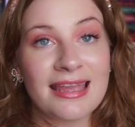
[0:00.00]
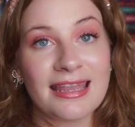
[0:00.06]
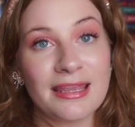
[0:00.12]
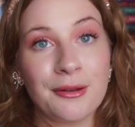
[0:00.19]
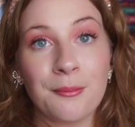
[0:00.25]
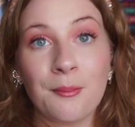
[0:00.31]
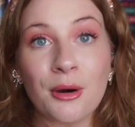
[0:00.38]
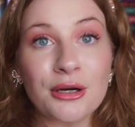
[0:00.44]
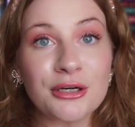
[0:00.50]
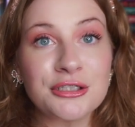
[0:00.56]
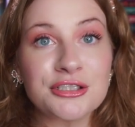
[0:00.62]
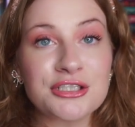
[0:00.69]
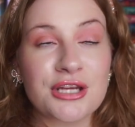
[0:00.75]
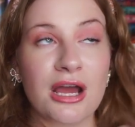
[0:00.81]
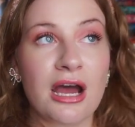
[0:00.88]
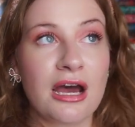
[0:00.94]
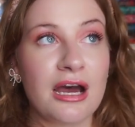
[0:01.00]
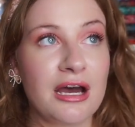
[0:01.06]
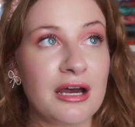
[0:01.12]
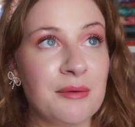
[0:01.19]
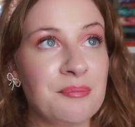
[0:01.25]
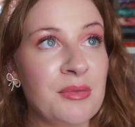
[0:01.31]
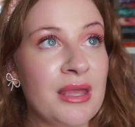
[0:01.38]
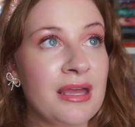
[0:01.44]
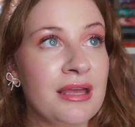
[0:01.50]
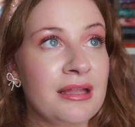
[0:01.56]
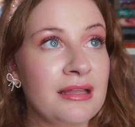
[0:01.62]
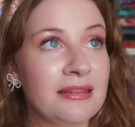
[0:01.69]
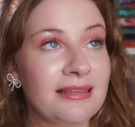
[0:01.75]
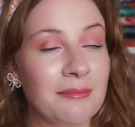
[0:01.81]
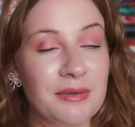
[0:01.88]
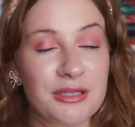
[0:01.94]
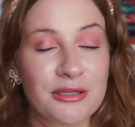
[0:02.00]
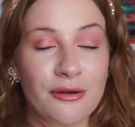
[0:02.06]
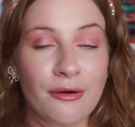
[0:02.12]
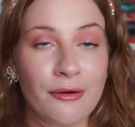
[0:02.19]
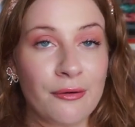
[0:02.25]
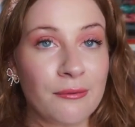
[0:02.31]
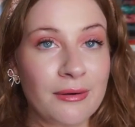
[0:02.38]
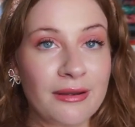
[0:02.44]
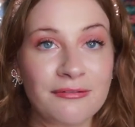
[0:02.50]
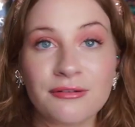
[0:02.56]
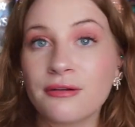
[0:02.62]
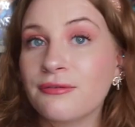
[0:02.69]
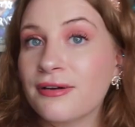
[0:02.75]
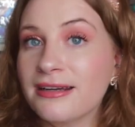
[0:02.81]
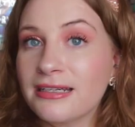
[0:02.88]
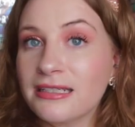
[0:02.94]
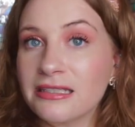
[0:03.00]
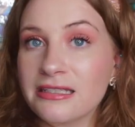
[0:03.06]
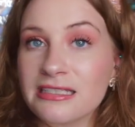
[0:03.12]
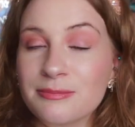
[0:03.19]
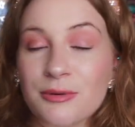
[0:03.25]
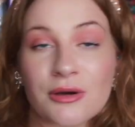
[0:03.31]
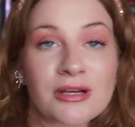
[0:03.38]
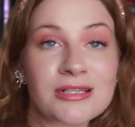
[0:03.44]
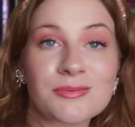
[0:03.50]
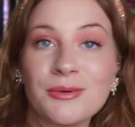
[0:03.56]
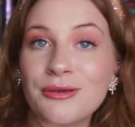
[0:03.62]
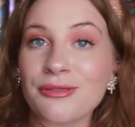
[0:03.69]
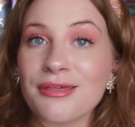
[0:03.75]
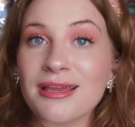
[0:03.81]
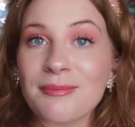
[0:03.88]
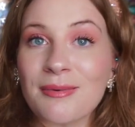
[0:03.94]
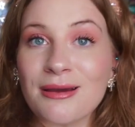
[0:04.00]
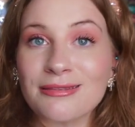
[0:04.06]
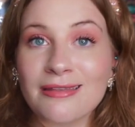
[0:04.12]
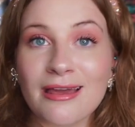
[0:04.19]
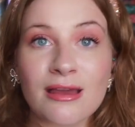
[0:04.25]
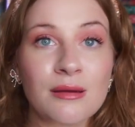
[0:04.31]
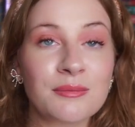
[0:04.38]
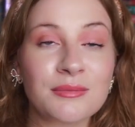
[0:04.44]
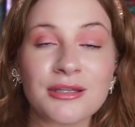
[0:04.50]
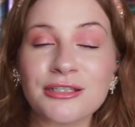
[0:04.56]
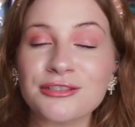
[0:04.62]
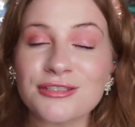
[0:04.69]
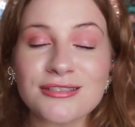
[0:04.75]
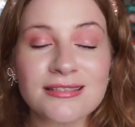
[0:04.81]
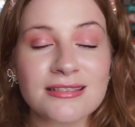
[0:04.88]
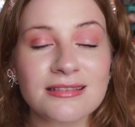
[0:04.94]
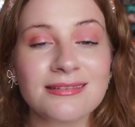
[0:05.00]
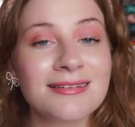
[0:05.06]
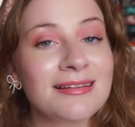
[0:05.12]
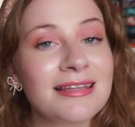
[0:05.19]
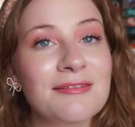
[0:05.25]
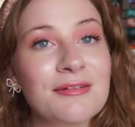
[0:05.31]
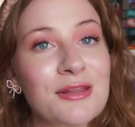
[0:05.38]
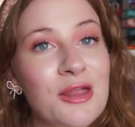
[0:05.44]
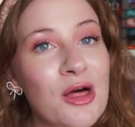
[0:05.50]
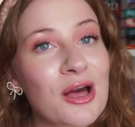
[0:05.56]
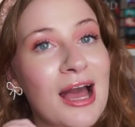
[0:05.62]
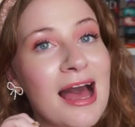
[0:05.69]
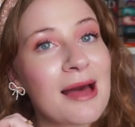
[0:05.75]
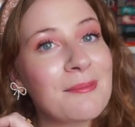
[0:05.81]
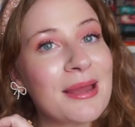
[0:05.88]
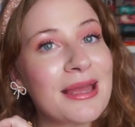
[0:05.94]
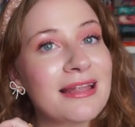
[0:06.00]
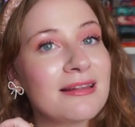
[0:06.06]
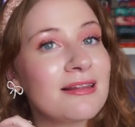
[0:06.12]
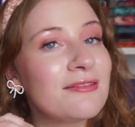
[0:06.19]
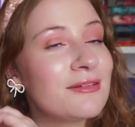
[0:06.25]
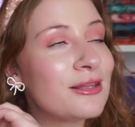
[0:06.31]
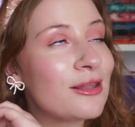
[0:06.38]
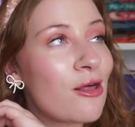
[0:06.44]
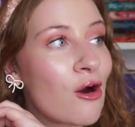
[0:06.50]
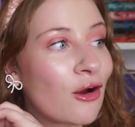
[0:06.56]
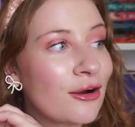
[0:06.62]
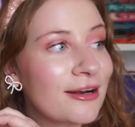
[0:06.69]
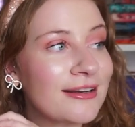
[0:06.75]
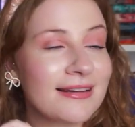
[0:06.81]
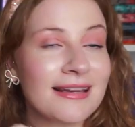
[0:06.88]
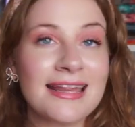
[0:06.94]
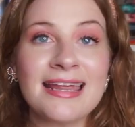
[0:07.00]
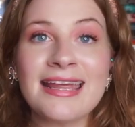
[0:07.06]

in March. Um, let me know if you've read any of these books, what you think about them. Like just leave a little comment, leave a little heart.